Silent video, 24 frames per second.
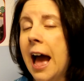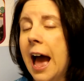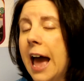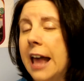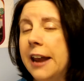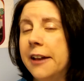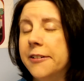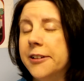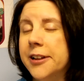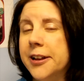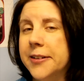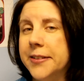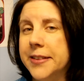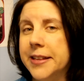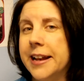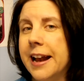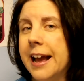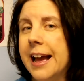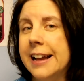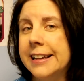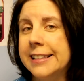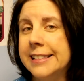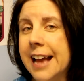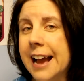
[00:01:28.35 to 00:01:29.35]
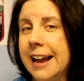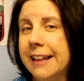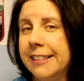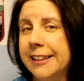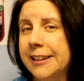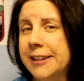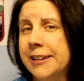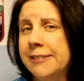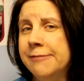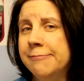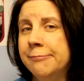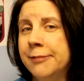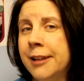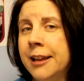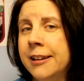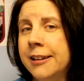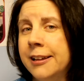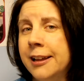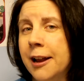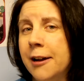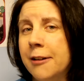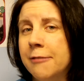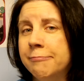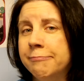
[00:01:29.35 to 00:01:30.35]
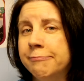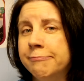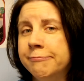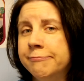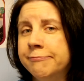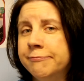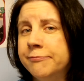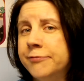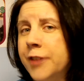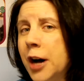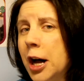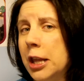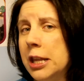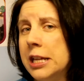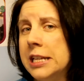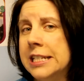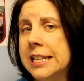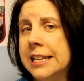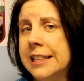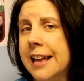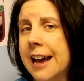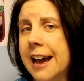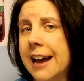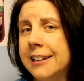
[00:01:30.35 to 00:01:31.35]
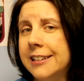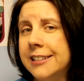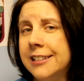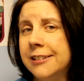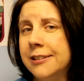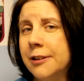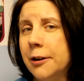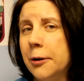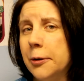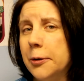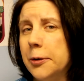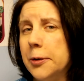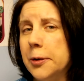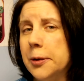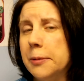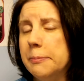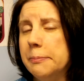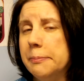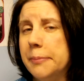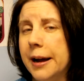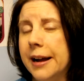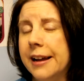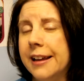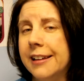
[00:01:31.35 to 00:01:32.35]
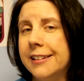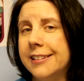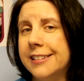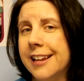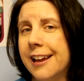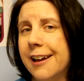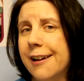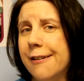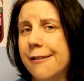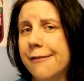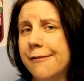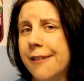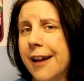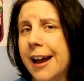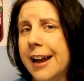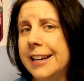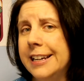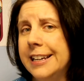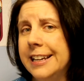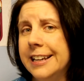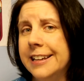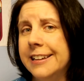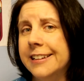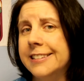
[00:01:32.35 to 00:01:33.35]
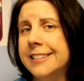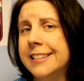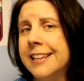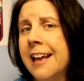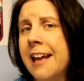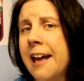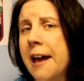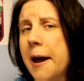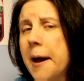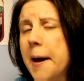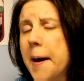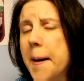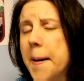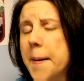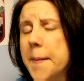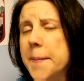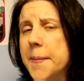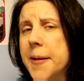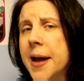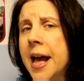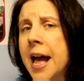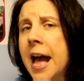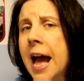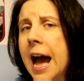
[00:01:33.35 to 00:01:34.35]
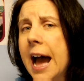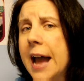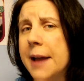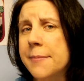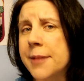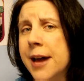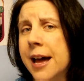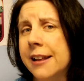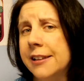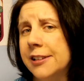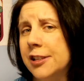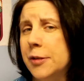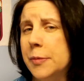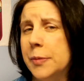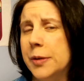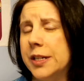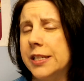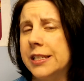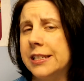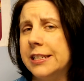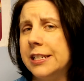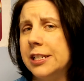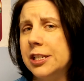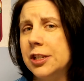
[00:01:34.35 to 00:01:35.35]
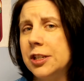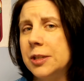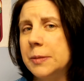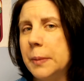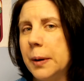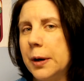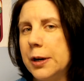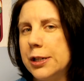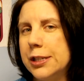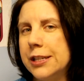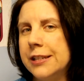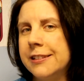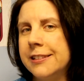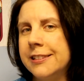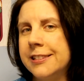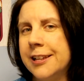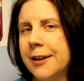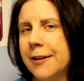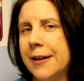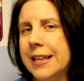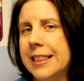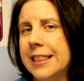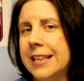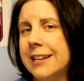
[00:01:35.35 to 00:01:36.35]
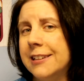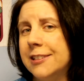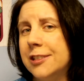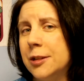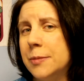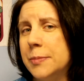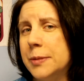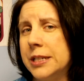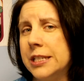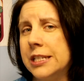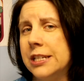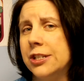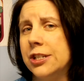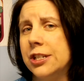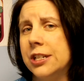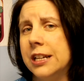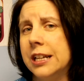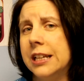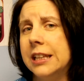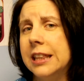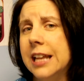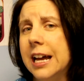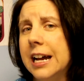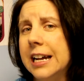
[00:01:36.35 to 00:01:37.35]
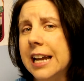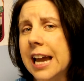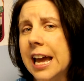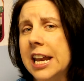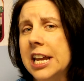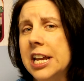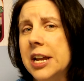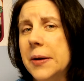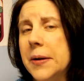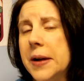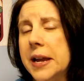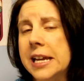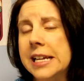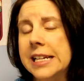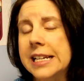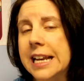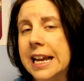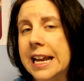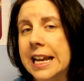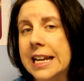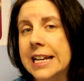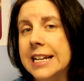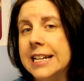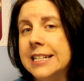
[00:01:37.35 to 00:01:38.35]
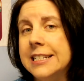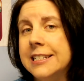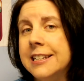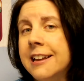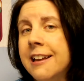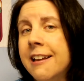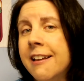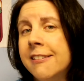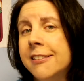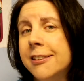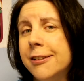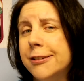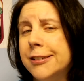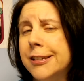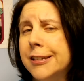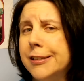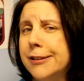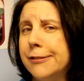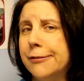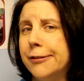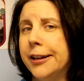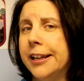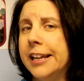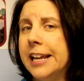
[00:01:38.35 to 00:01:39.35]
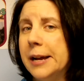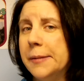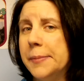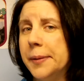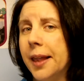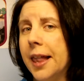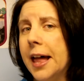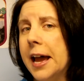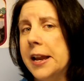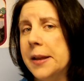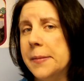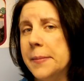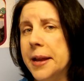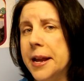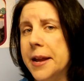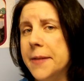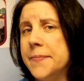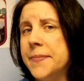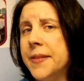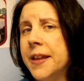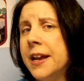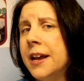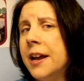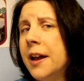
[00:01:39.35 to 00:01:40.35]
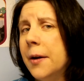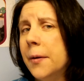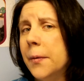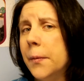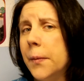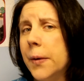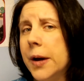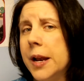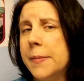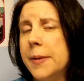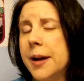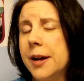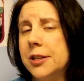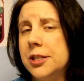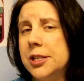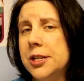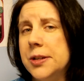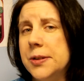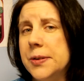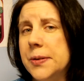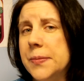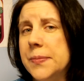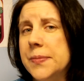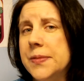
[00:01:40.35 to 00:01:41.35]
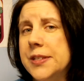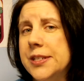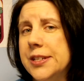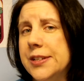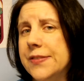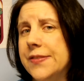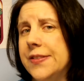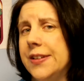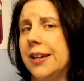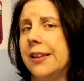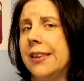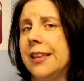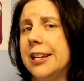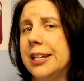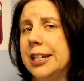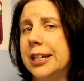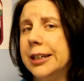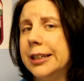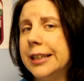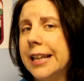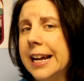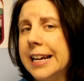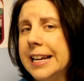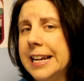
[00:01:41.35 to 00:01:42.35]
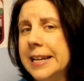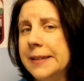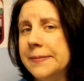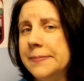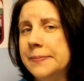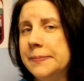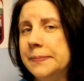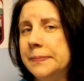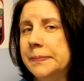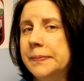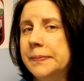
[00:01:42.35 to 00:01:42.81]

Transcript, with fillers: I don't know that I exactly, you know, fall into that whole bucket of ideas. Um, I'm not a superstitious person, so I think superstition and luck kind of go hand in hand, so it doesn't really apply to me. What about you? Do you feel that you're lucky?